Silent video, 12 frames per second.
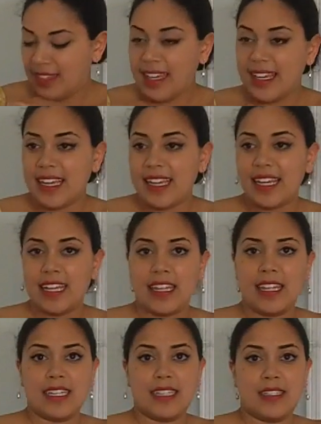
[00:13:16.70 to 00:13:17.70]

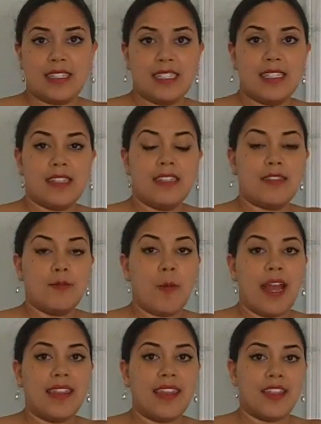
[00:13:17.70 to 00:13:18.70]
the
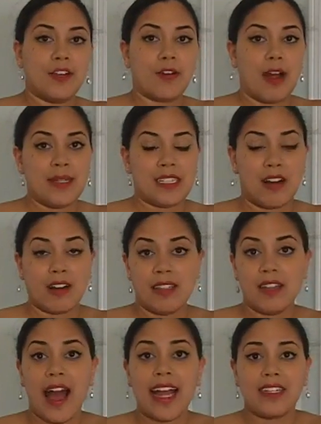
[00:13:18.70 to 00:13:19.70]
way that the grommets are
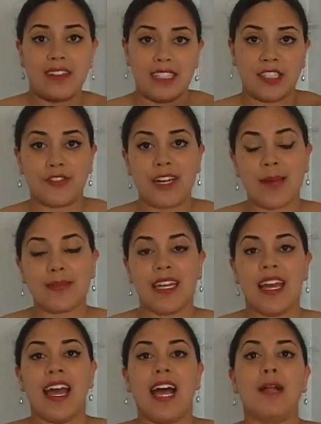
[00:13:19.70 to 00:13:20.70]
aligned on the
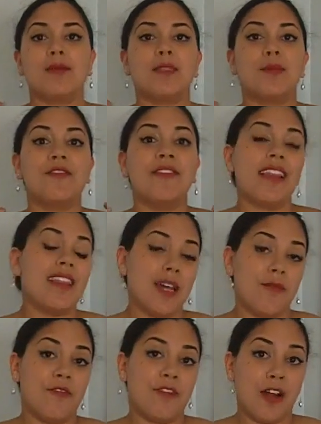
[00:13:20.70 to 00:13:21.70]
straps helps prevent
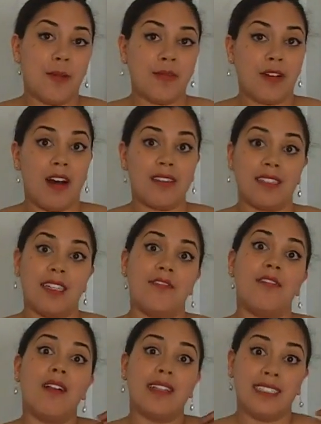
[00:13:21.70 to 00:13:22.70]
them from
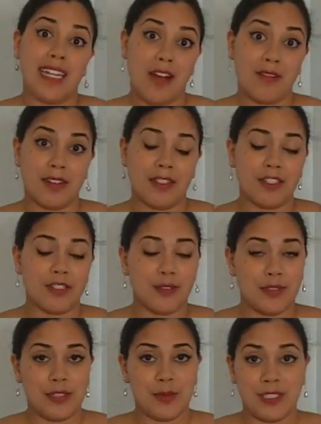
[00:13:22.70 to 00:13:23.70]
constantly falling down on your
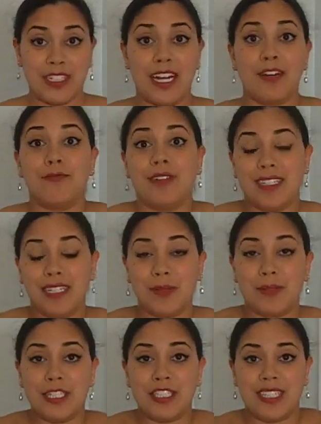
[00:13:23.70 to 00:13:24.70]
shoulders, which I really
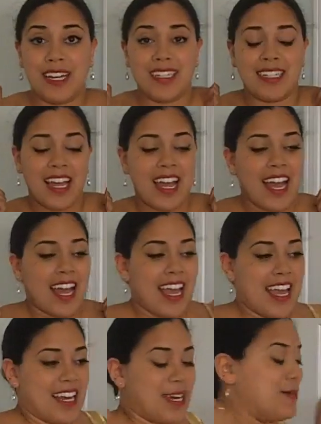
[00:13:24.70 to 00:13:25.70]
appreciate.
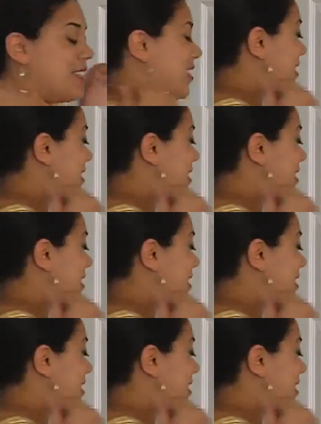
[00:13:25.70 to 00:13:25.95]
And